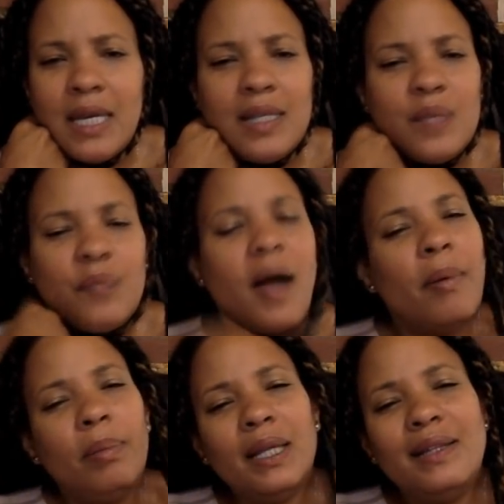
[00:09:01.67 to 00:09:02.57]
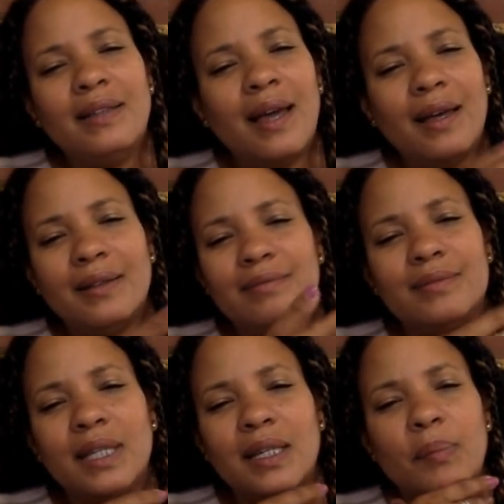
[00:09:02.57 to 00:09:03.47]
it's probably not
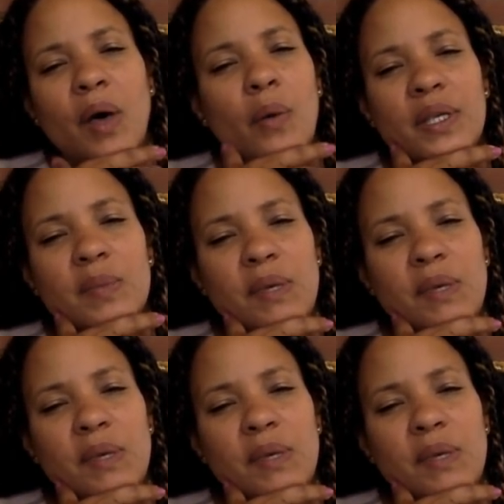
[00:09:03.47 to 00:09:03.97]
going to always